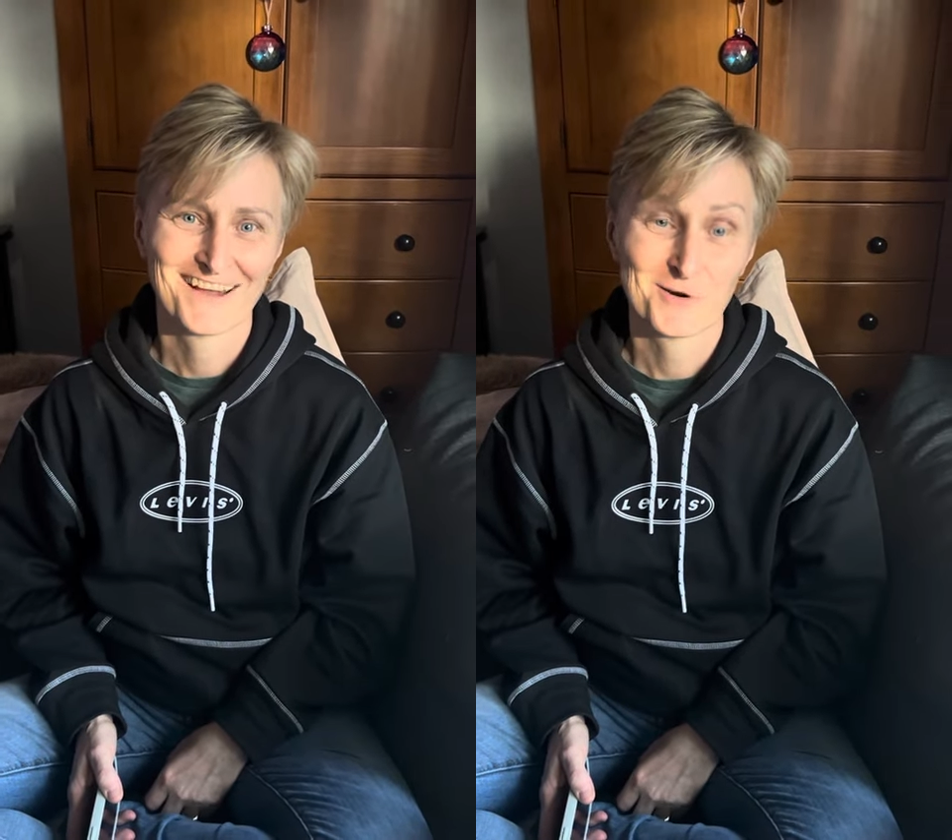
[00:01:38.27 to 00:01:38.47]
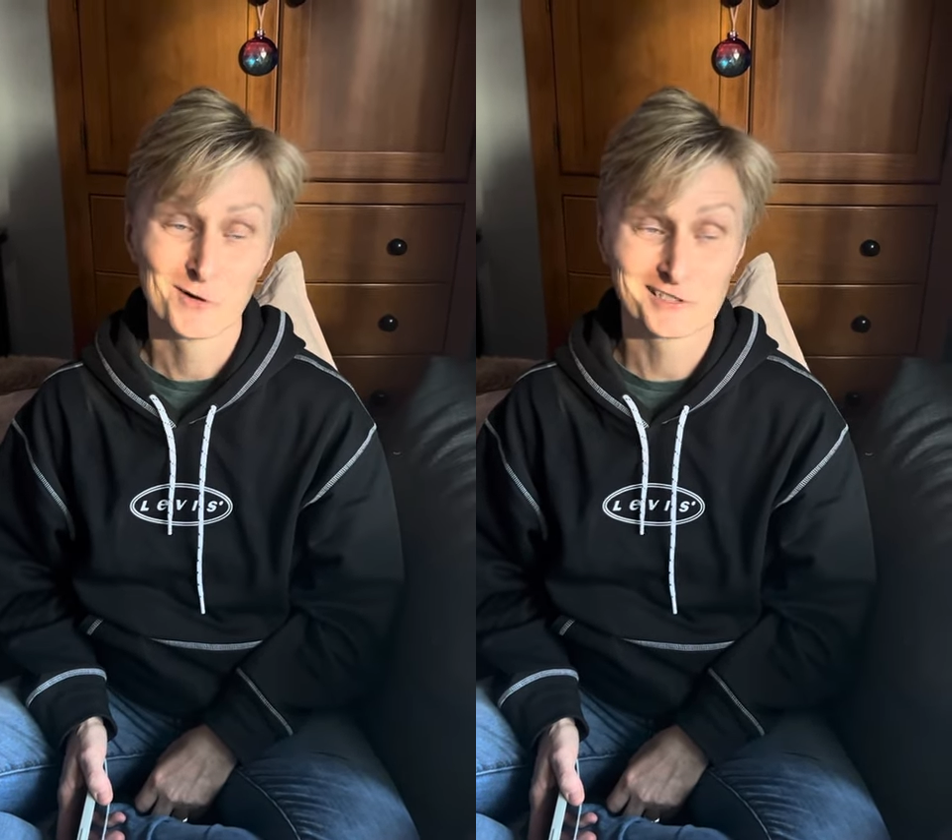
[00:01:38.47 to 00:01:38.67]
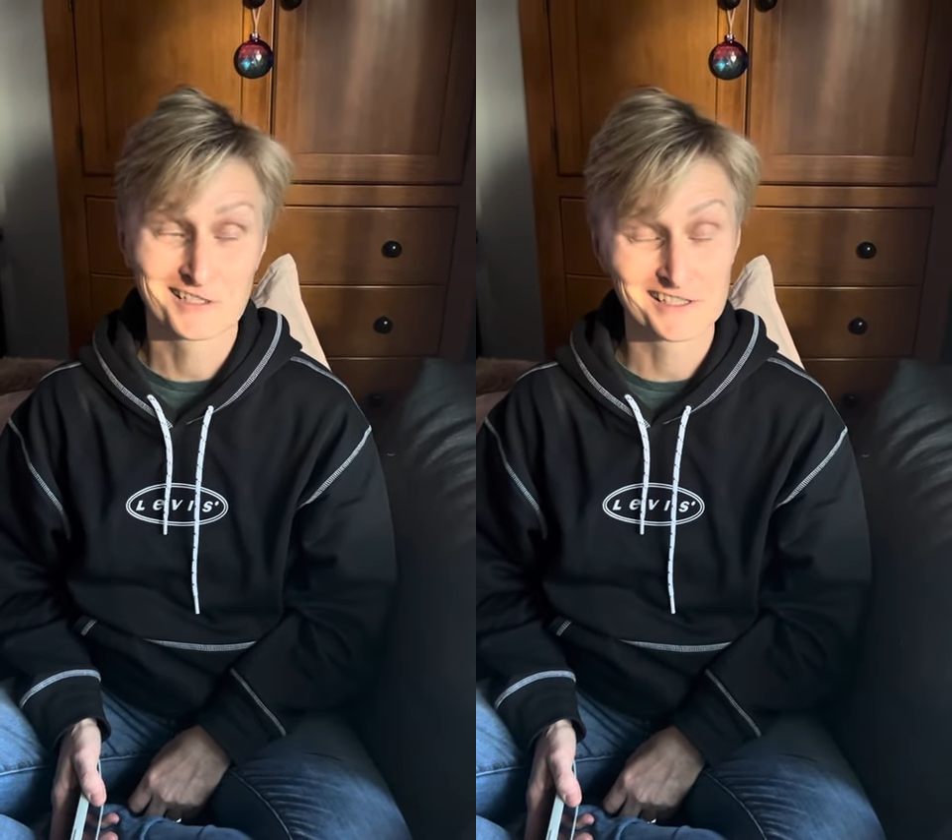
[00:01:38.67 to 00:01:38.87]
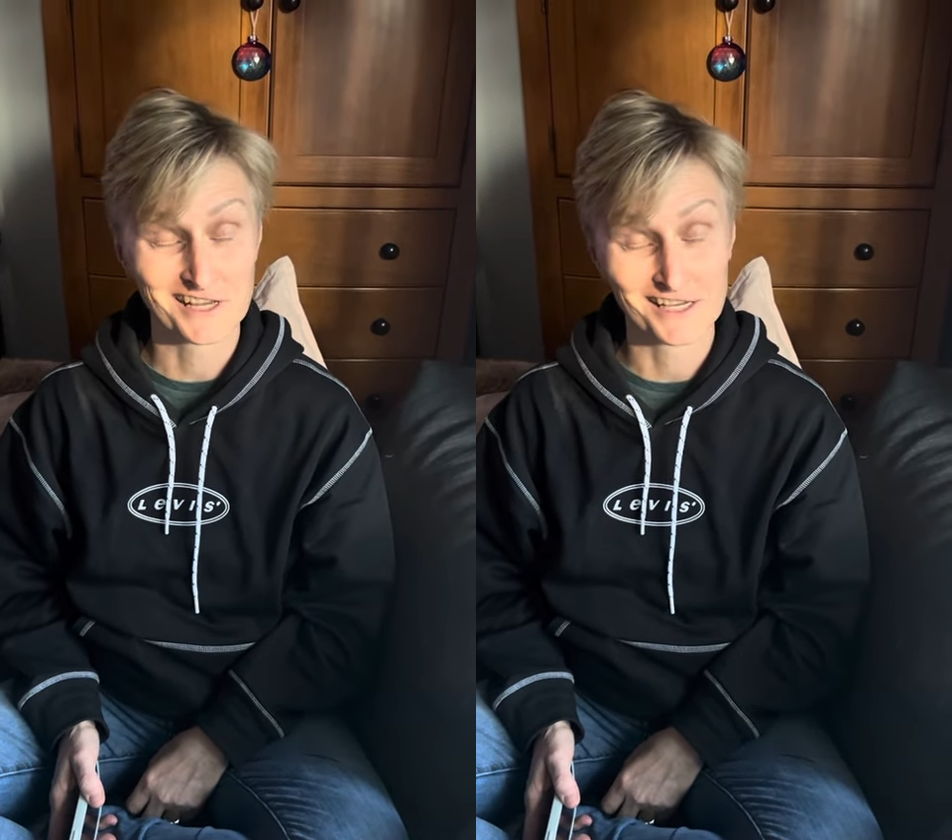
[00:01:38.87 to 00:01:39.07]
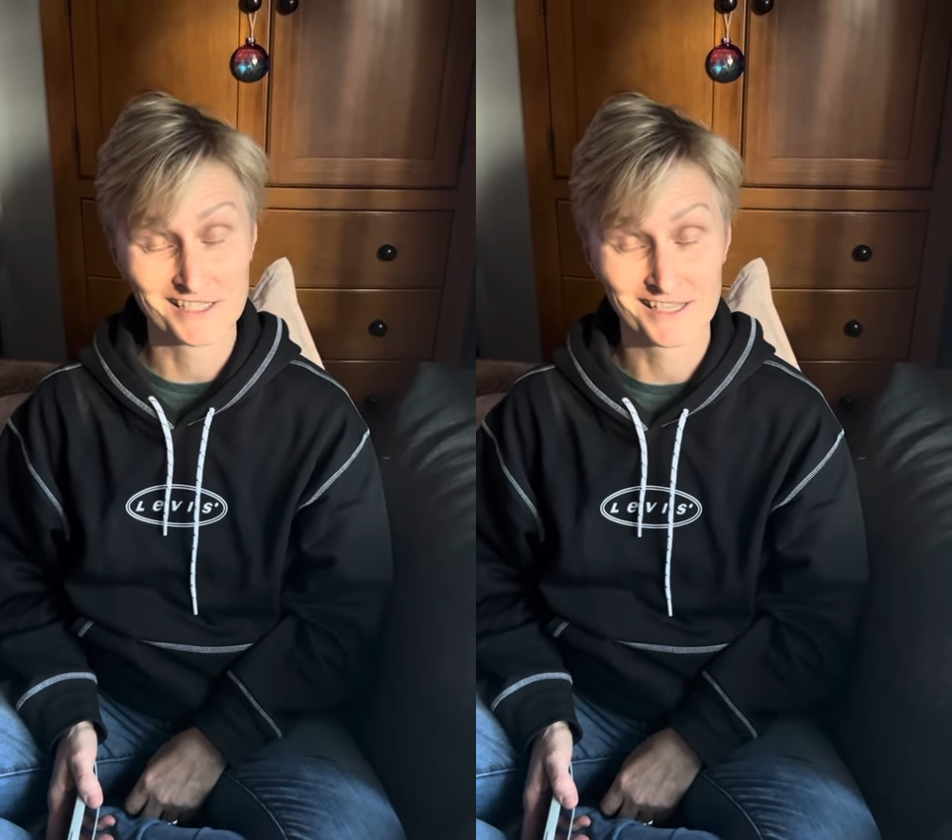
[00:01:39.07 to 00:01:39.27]
Well, since
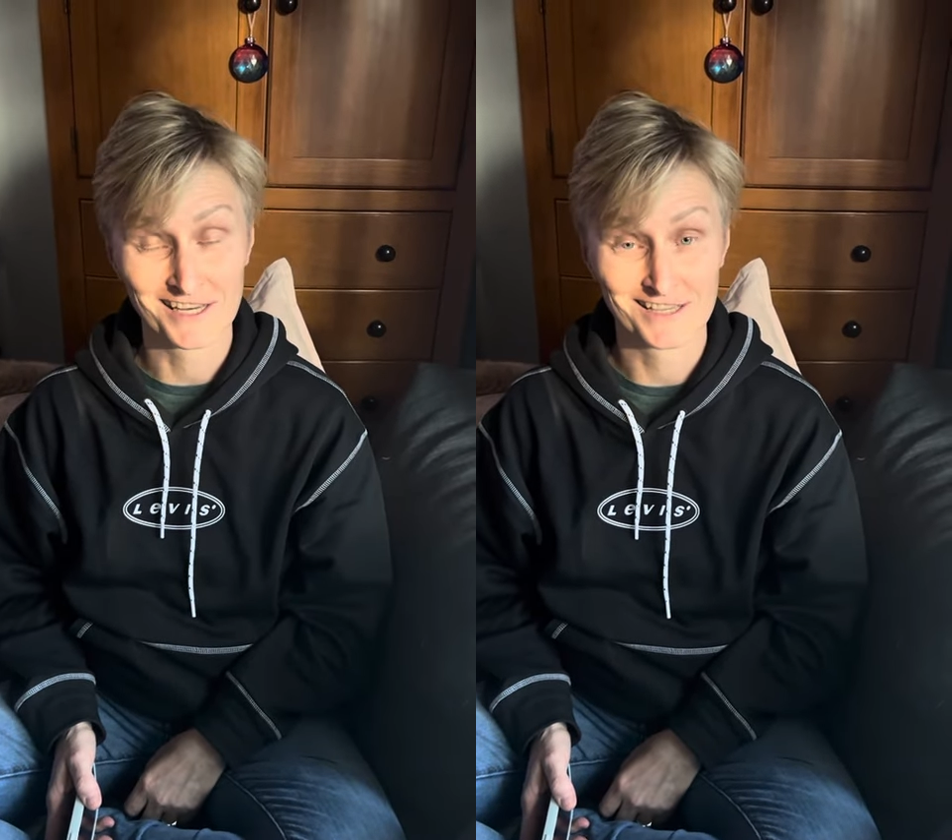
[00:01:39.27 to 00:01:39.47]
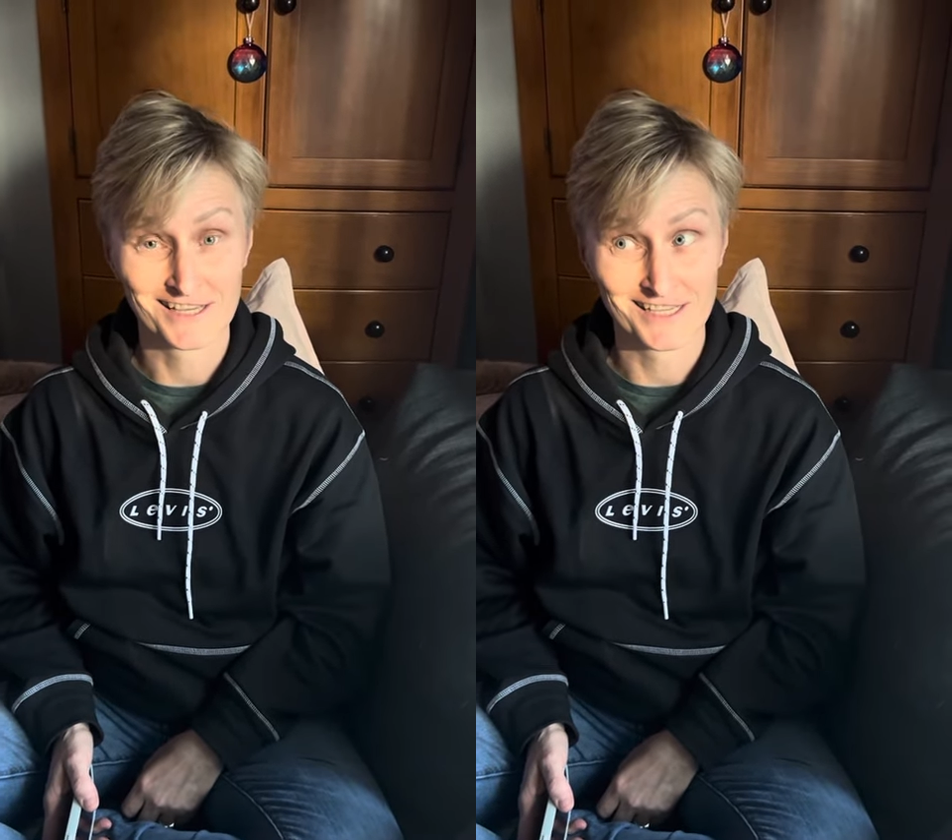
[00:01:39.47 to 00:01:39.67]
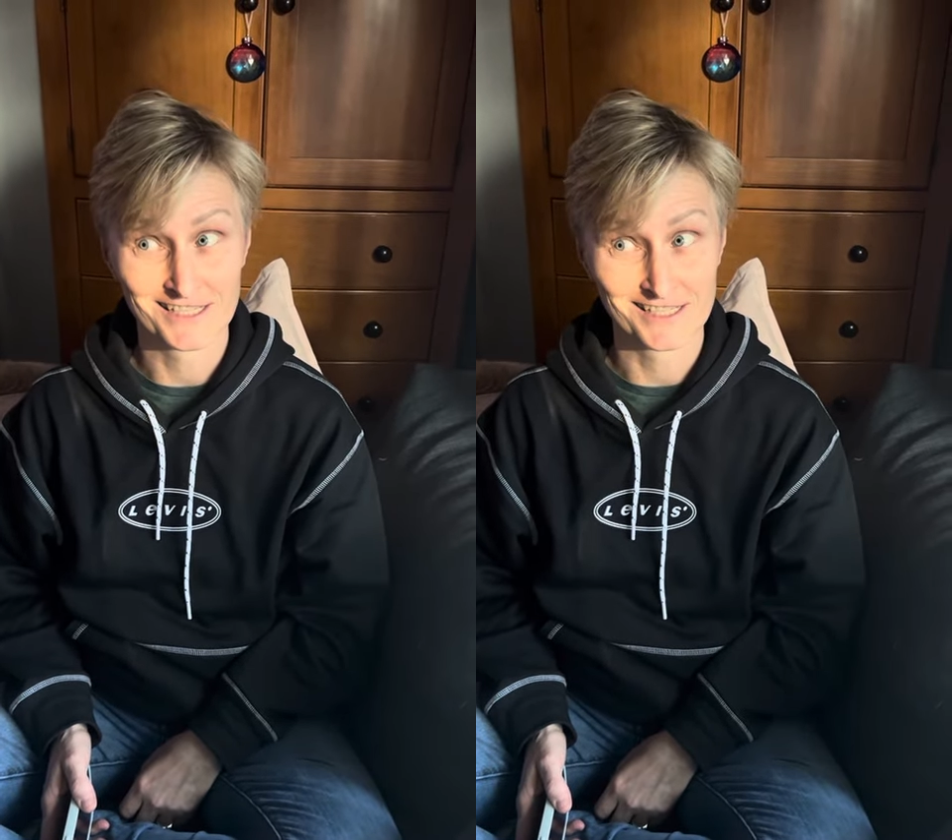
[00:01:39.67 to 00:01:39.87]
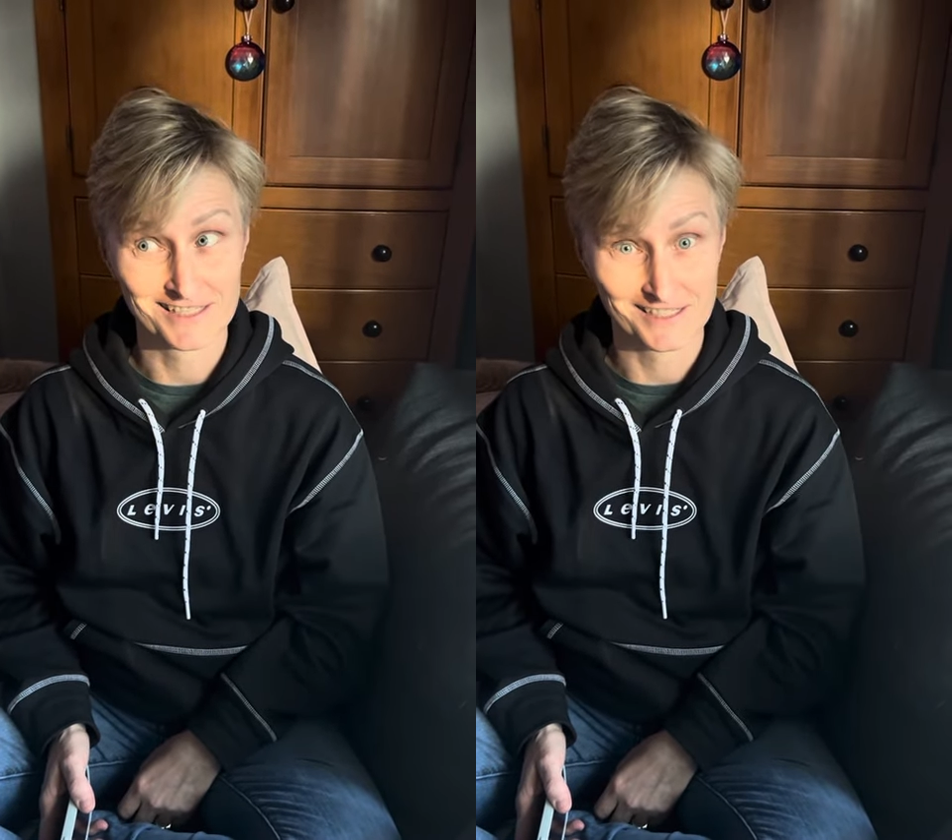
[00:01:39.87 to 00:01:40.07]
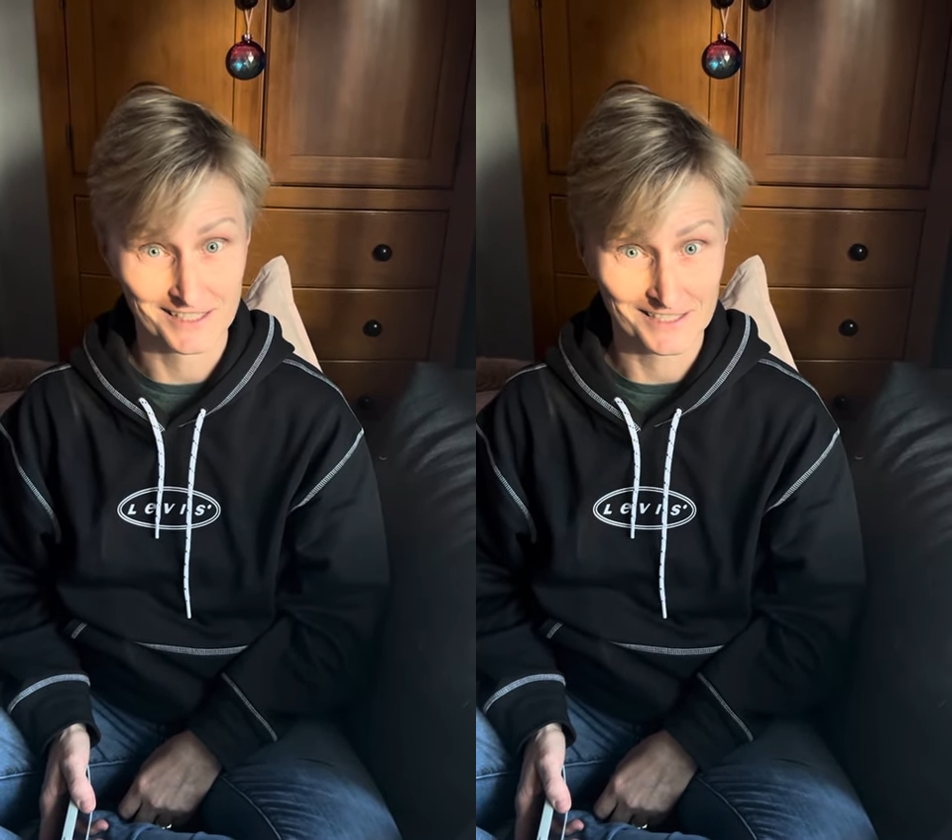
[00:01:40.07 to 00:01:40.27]

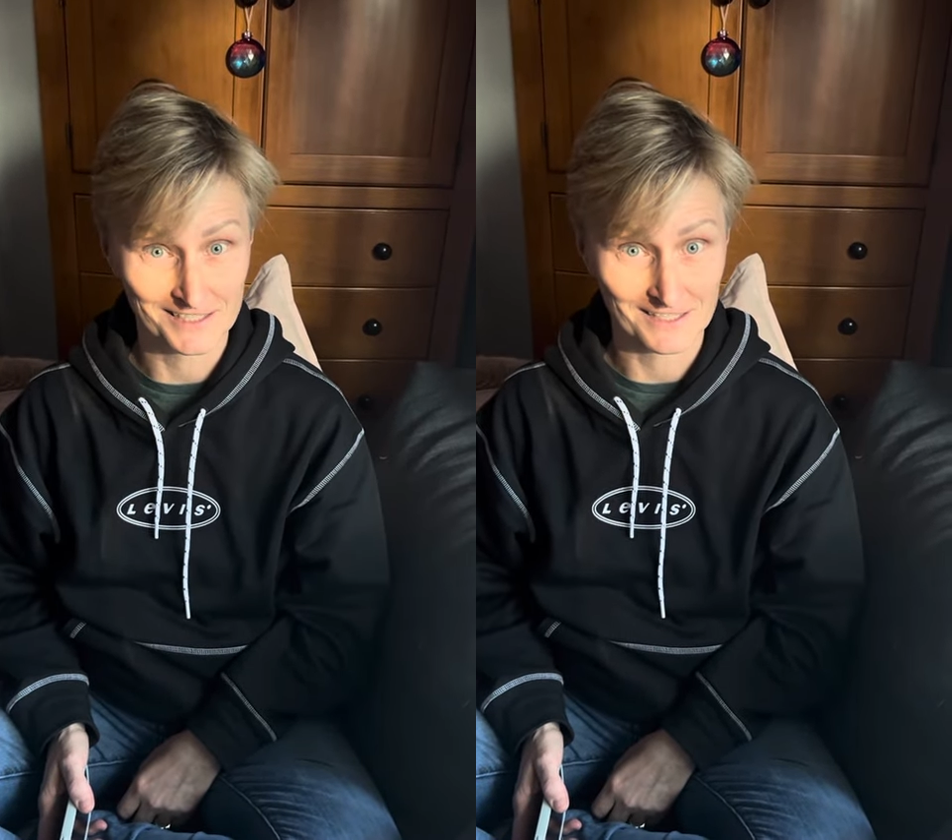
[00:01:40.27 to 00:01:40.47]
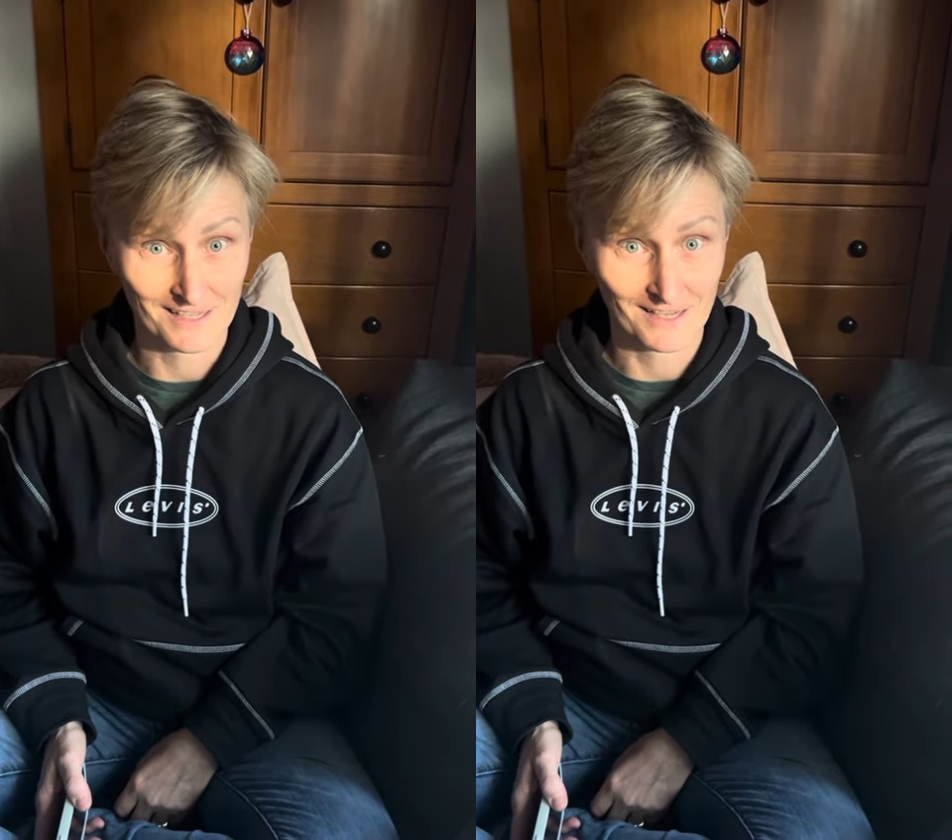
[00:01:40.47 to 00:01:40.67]
1986